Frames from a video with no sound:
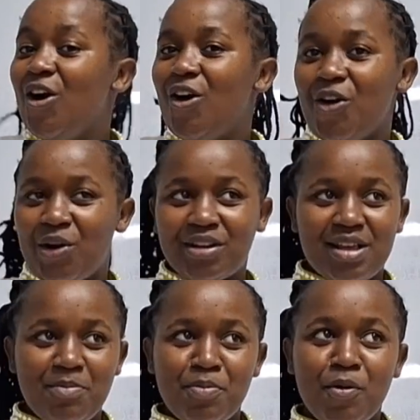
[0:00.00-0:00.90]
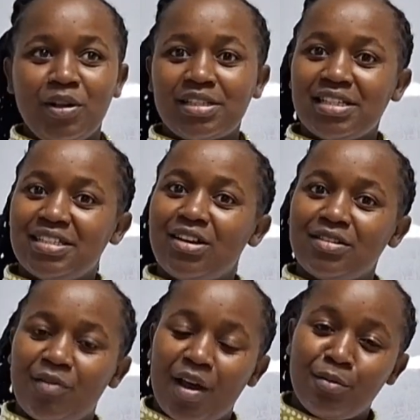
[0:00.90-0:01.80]
Or some people will say
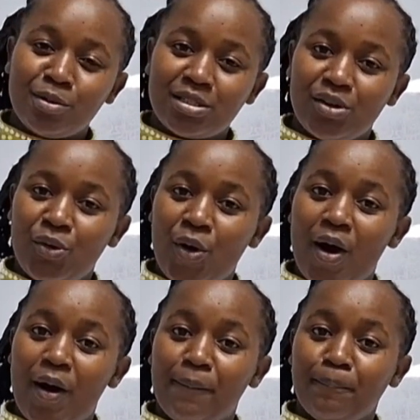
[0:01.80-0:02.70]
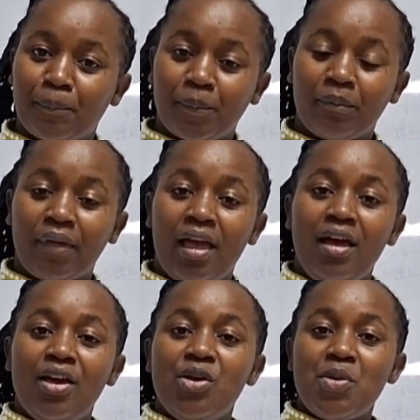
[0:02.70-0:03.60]
12 times your
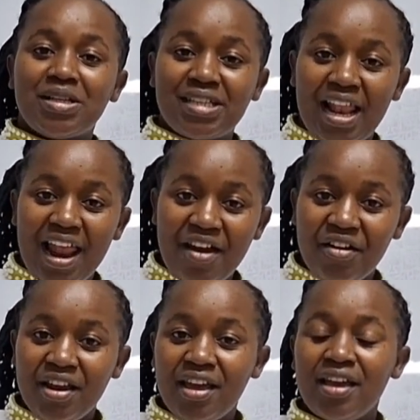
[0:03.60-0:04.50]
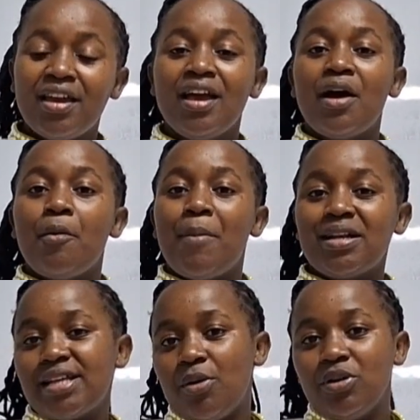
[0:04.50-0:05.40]
salary,
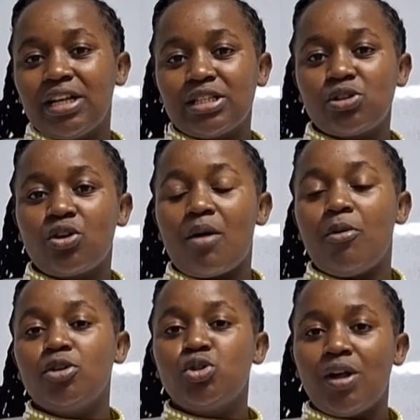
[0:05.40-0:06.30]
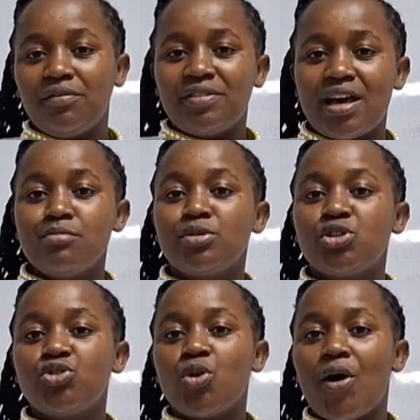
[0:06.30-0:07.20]
but I want us to talk about 12
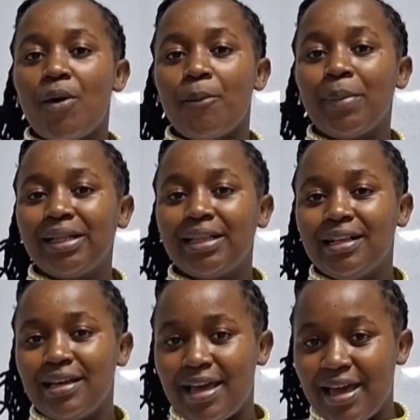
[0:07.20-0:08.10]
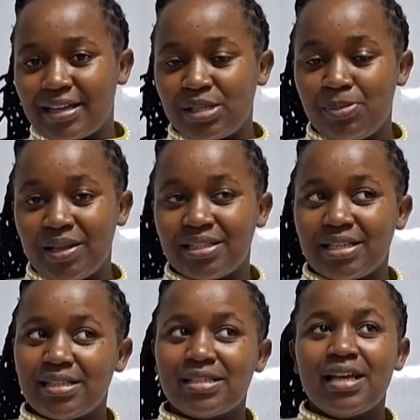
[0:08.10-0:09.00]
times your monthly
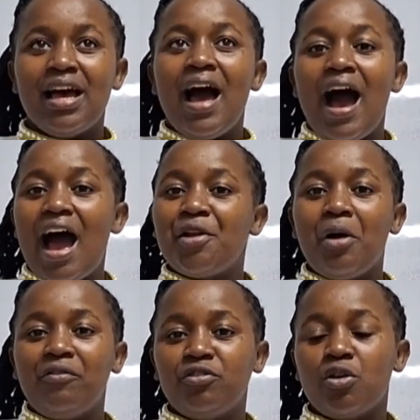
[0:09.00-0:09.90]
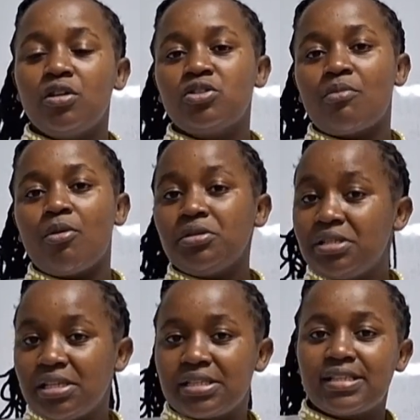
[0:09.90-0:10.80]
expenses. I know I've told you about
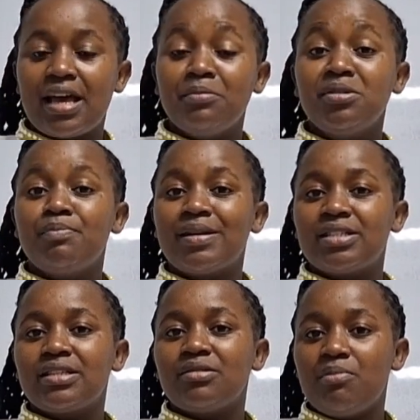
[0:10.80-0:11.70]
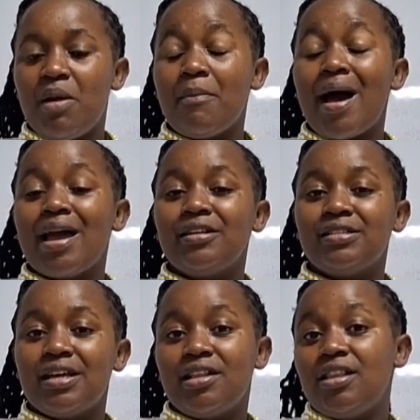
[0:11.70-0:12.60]
6 times, but remember I
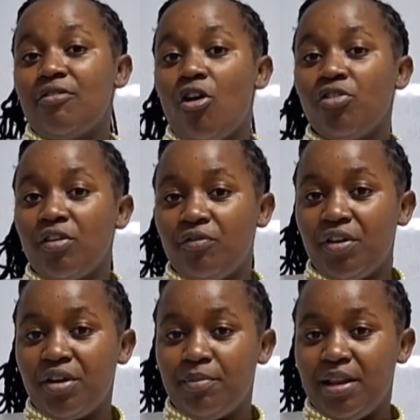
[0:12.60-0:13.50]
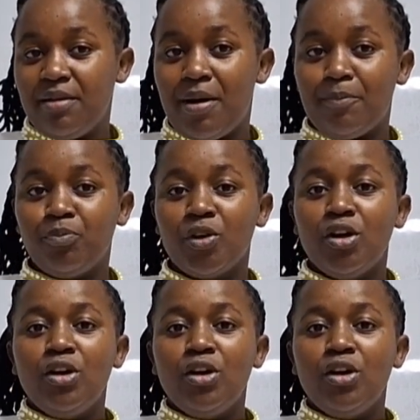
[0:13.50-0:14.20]
said them on the very minimum.